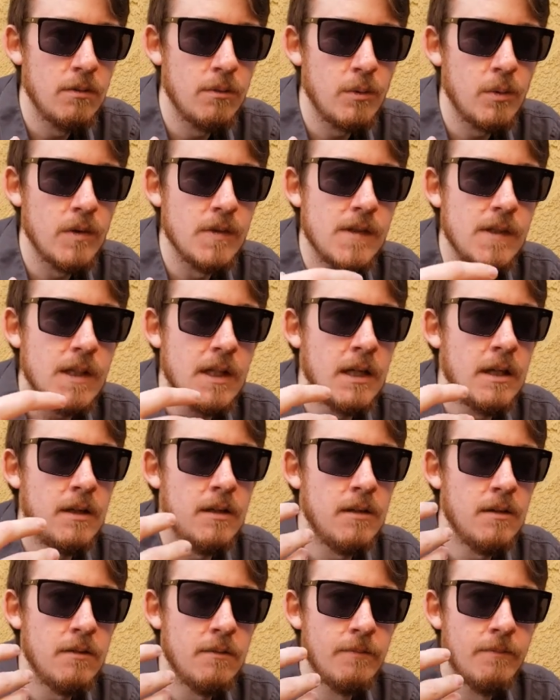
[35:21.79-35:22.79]
was
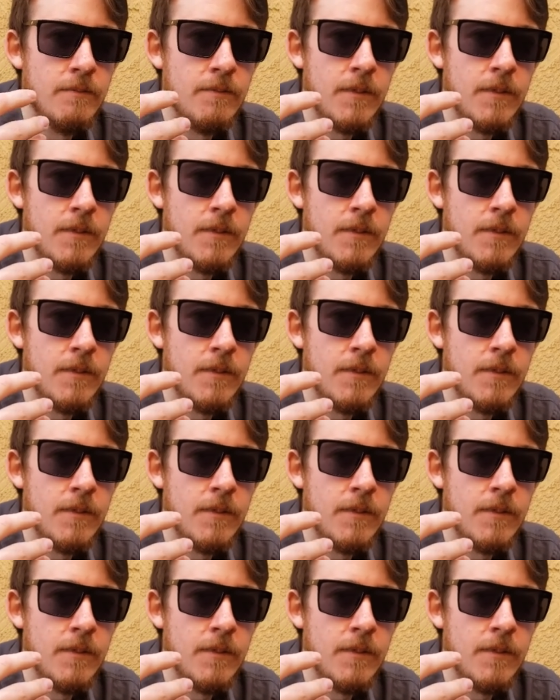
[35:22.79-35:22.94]
eaten,